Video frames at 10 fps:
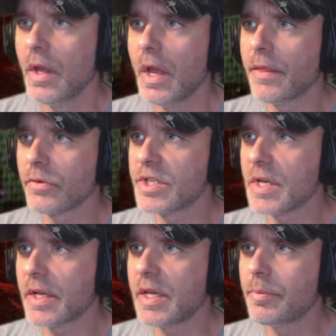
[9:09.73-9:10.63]
And the reason
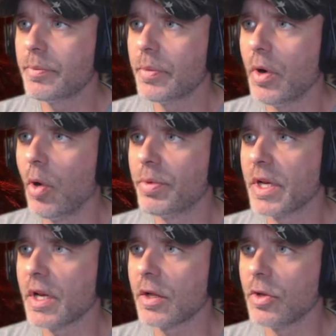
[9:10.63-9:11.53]
I keep
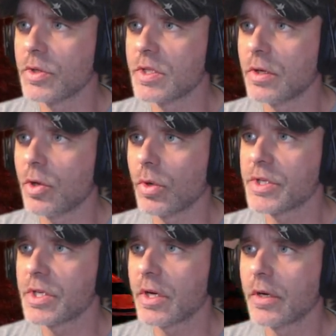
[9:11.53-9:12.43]
opening and closing the doors
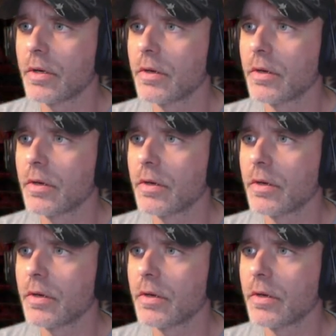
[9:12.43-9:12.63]
here,